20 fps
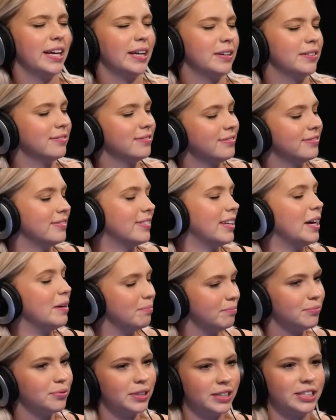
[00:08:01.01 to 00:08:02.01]
like
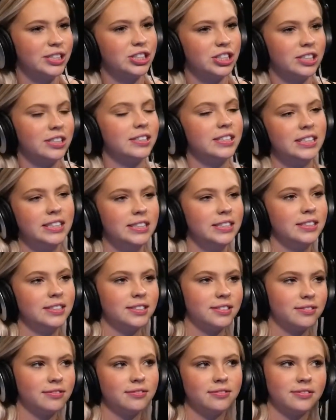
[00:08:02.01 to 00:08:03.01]
I'm pretty sure
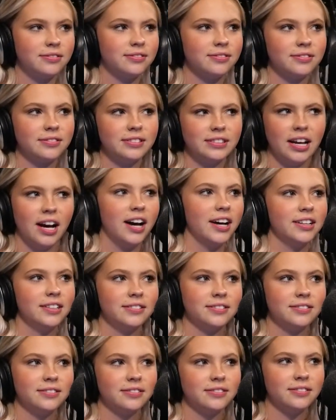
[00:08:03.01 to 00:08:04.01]
he's not
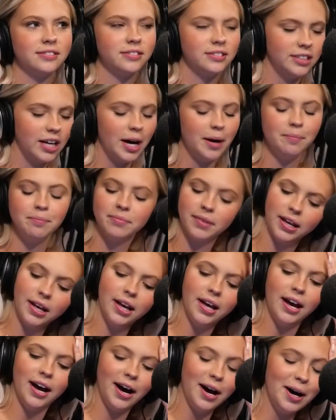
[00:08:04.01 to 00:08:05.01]
dumb.
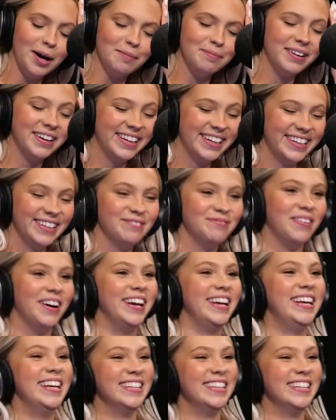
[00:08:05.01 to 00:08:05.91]
Um, but